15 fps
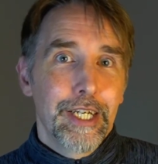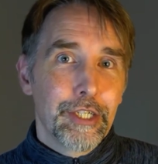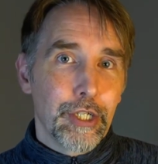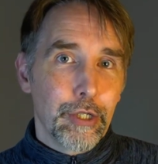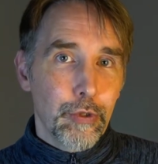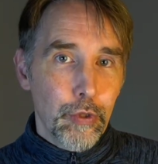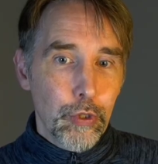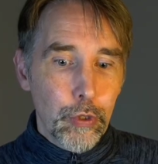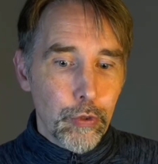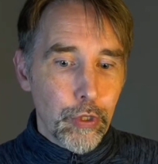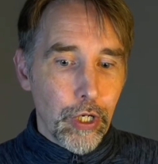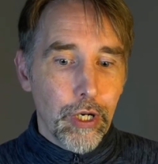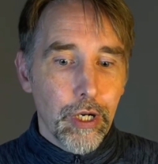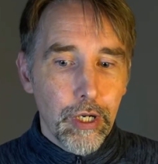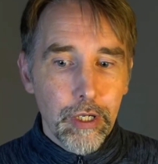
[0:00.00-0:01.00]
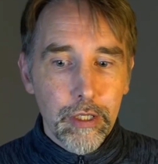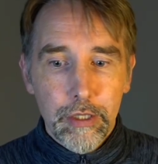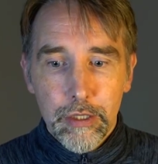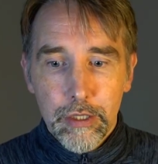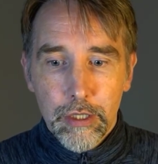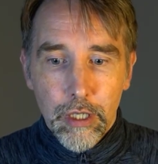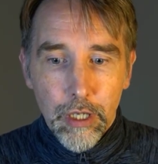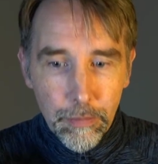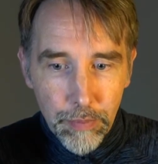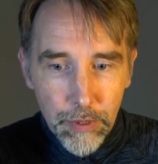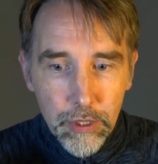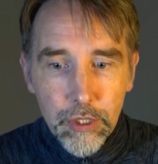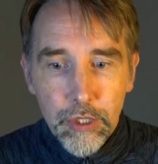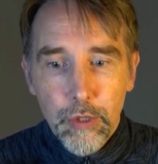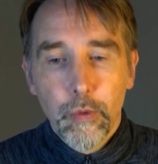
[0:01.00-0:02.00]
So you can't
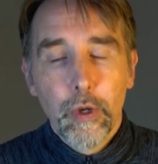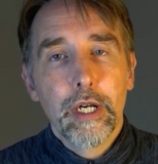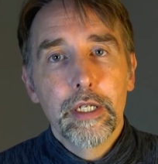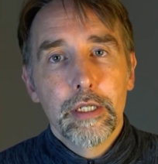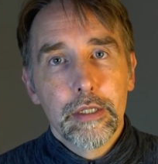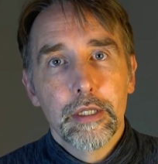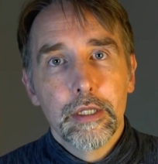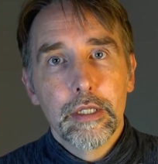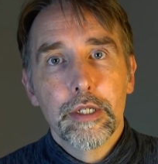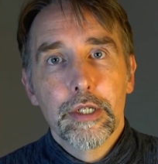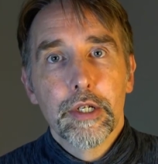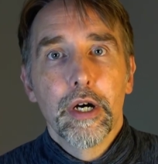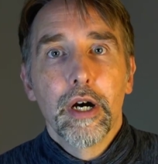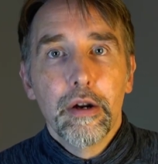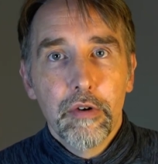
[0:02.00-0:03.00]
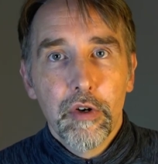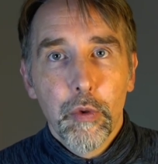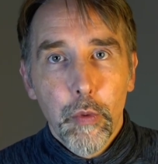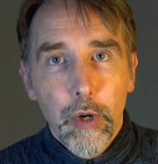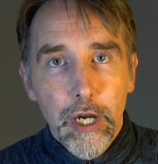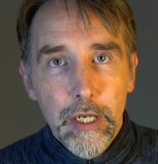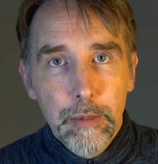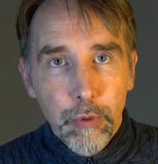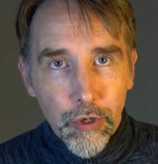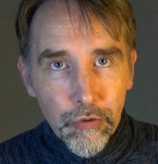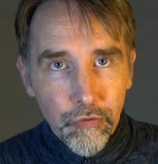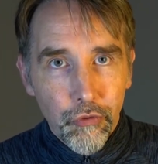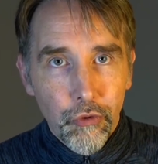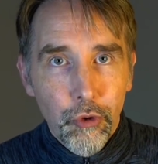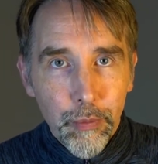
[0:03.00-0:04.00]
habituate the desire away by
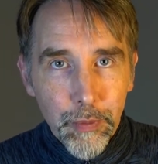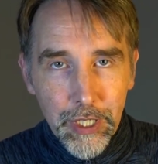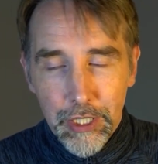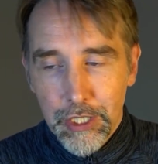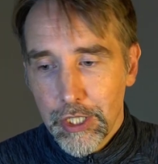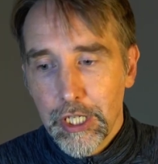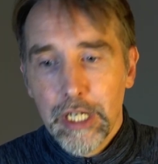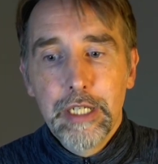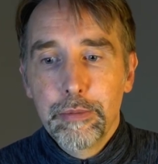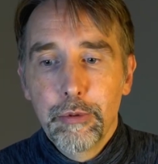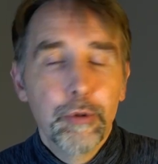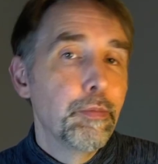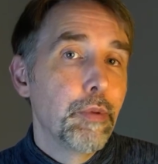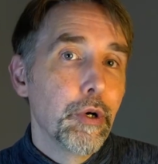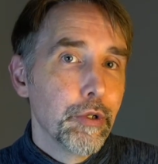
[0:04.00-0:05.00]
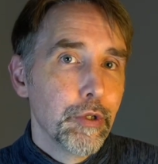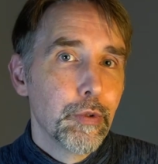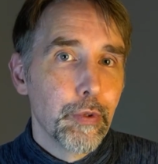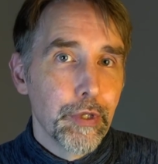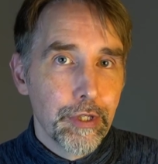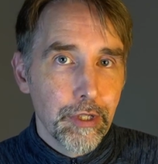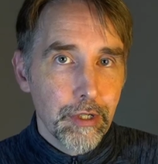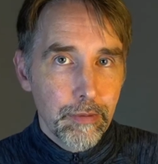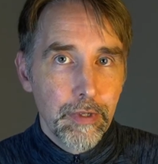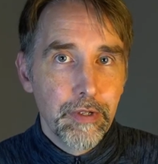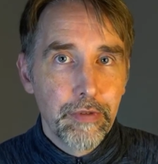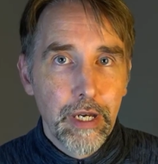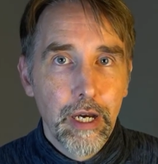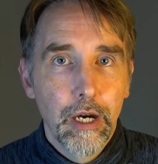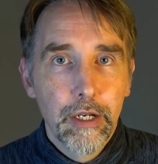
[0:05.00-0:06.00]
forming a stable bond with them
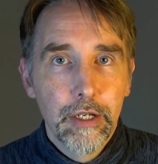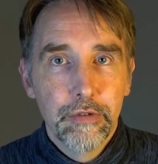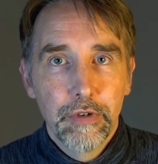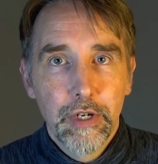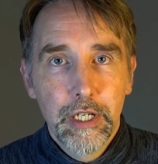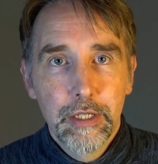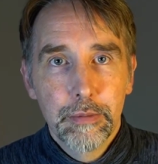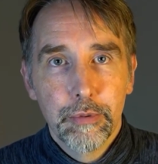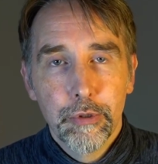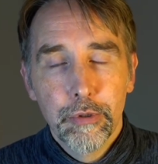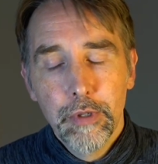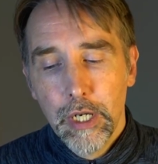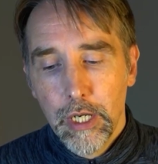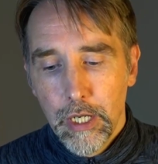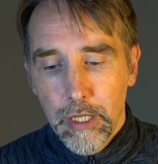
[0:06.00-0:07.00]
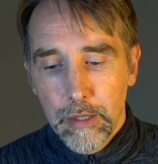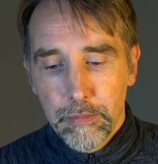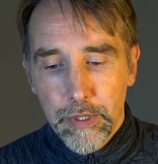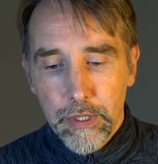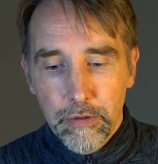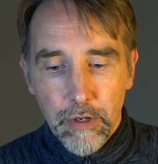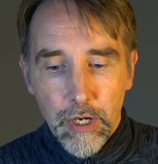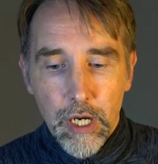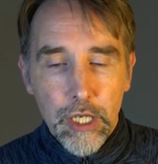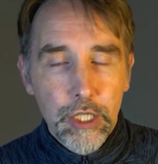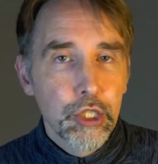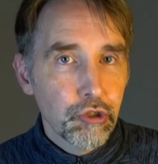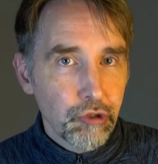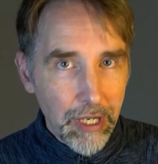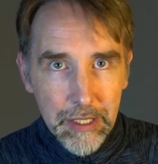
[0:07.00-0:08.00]
if they're unavailable, but there are
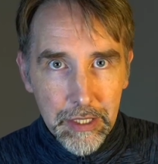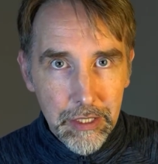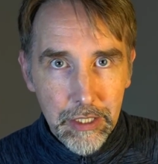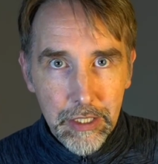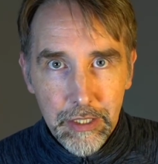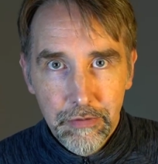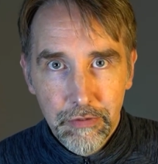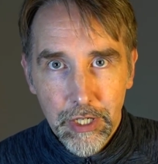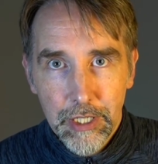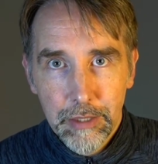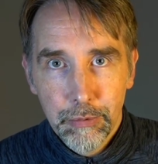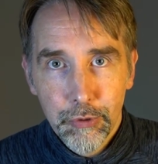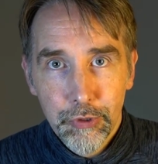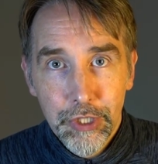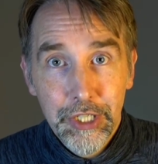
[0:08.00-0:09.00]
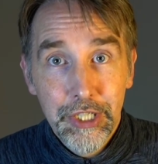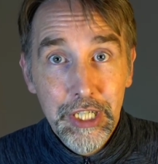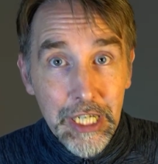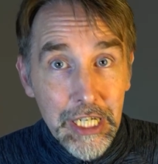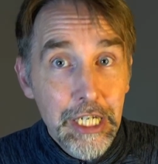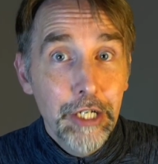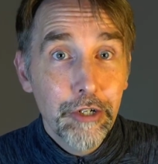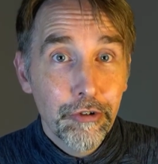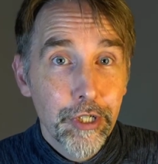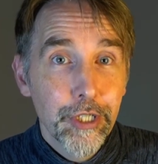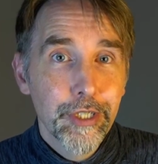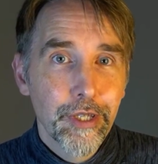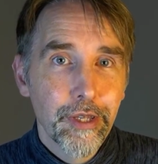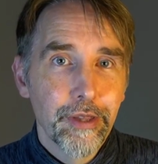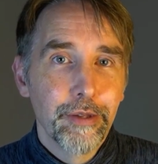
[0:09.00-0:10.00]
strategies available to
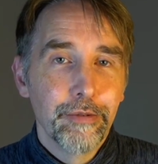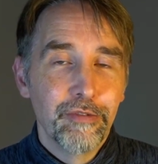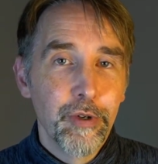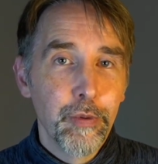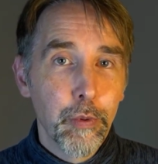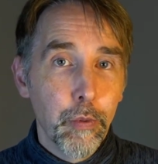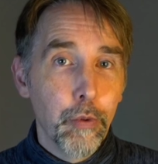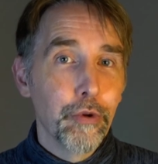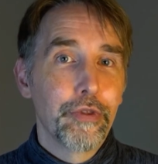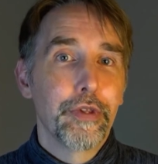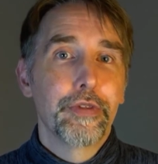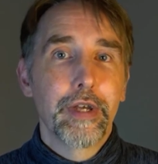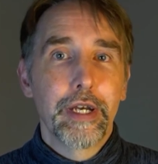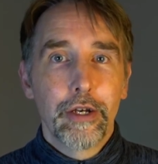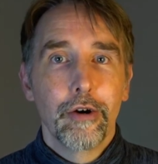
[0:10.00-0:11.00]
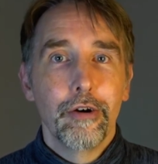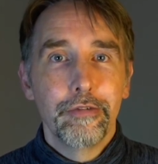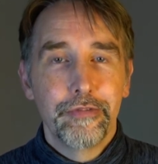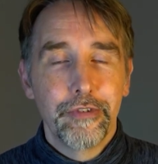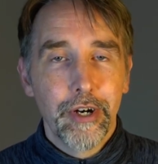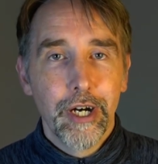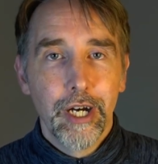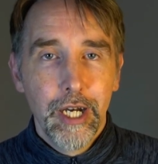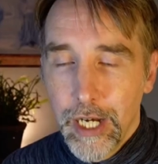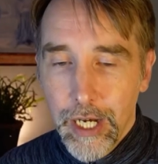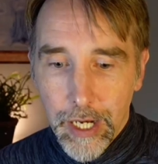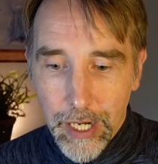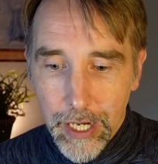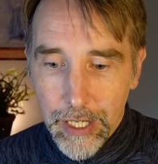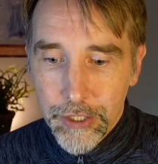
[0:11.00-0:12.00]
decrease the reward that they offer
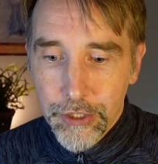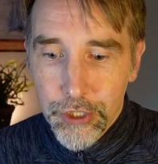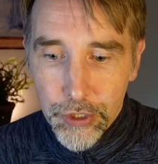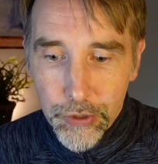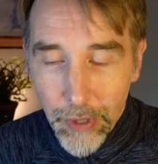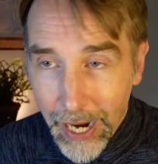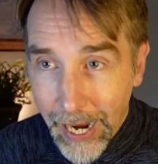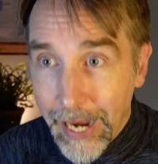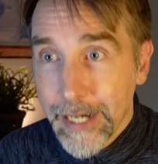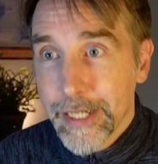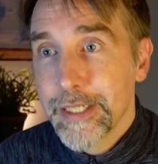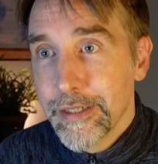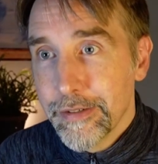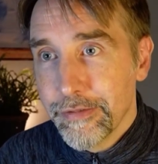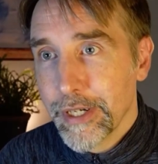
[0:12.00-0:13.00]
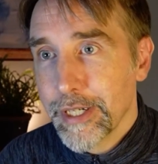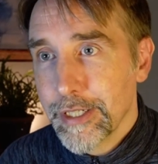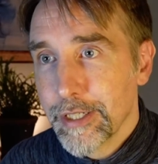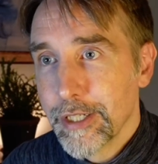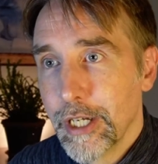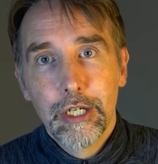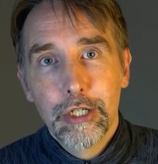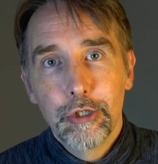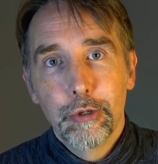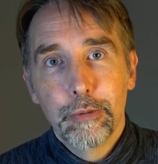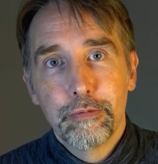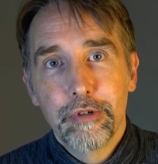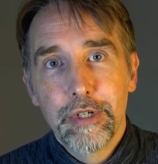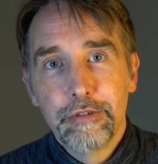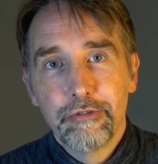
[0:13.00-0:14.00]
and to activate your
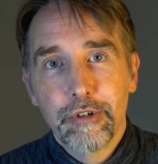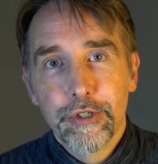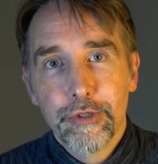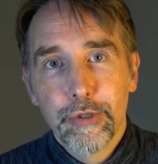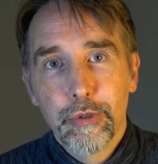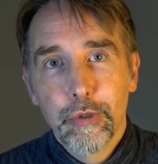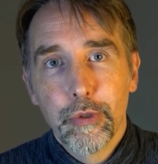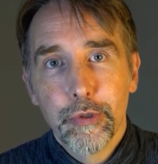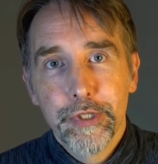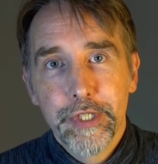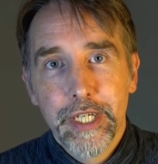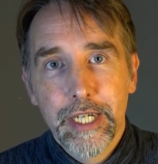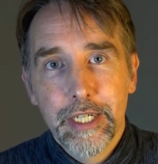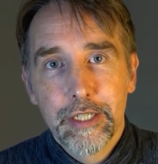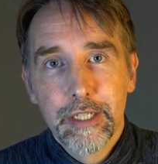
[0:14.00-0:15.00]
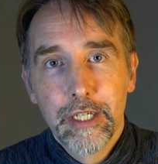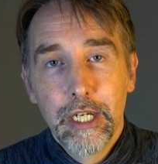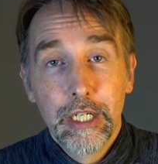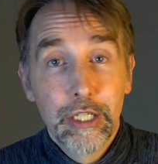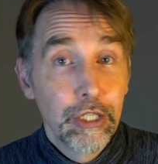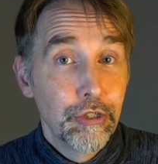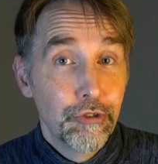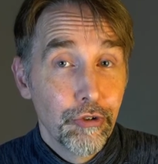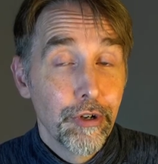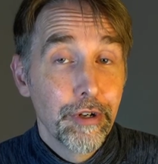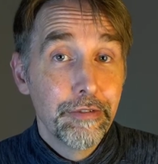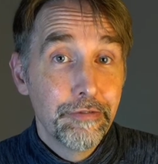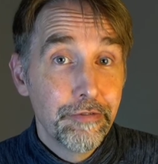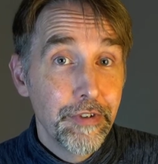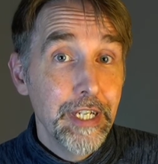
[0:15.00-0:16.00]
prefrontal cortex to
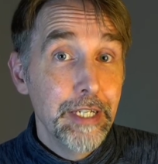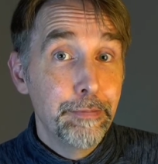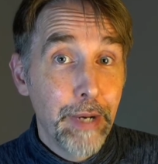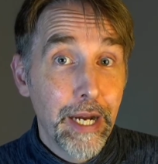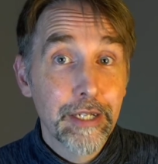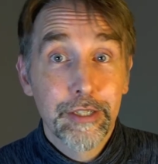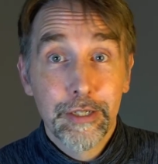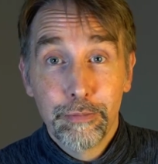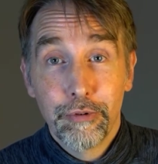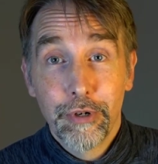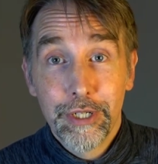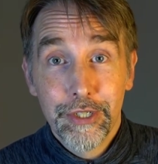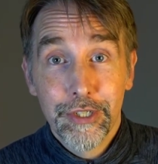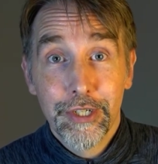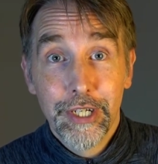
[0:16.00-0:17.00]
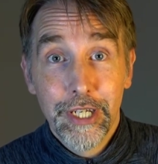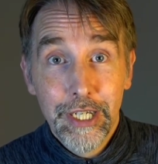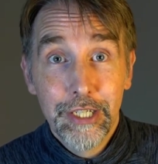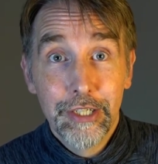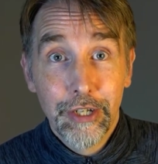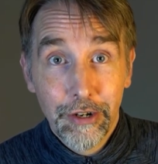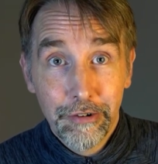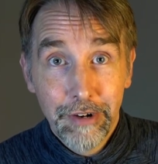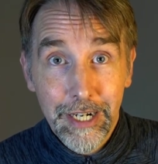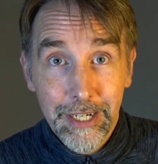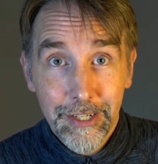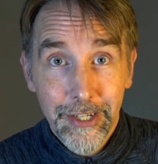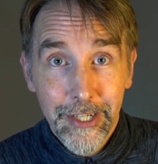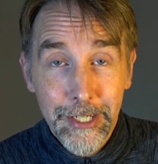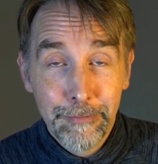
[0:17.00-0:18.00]
drive feedback suppression
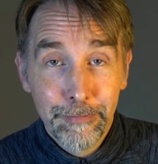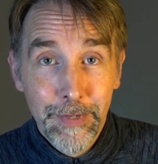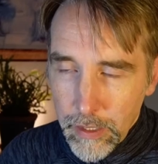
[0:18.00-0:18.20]
indirectly.